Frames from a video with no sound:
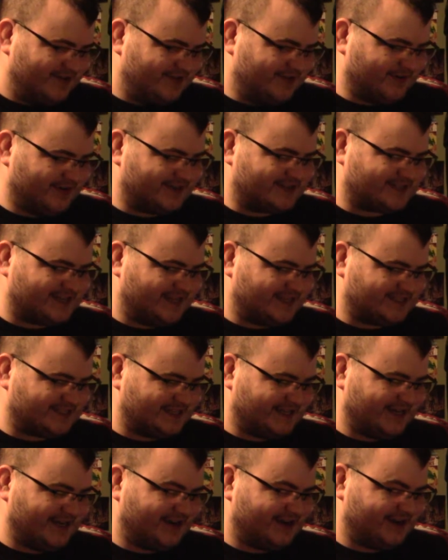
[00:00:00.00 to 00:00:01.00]
the worst case
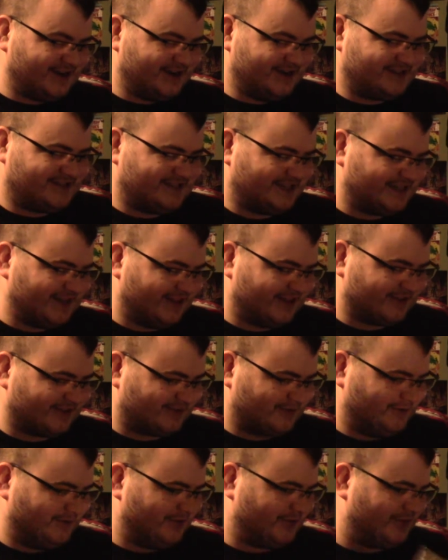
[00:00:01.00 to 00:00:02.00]
scenario is another
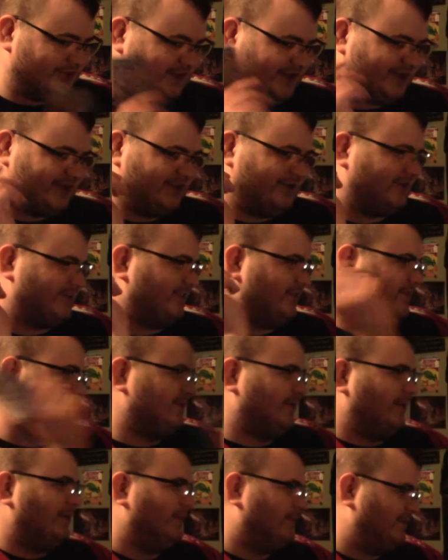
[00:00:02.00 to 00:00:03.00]
cool thing you can
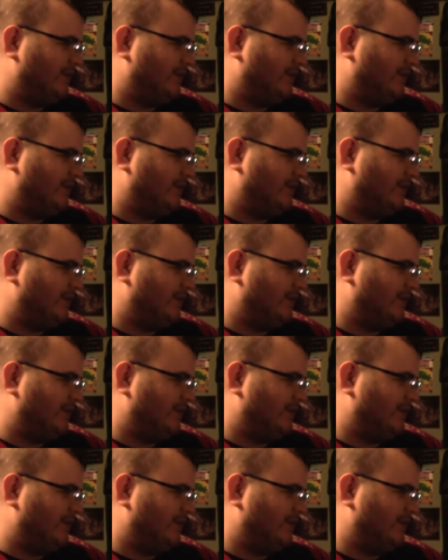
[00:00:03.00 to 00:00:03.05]
throw at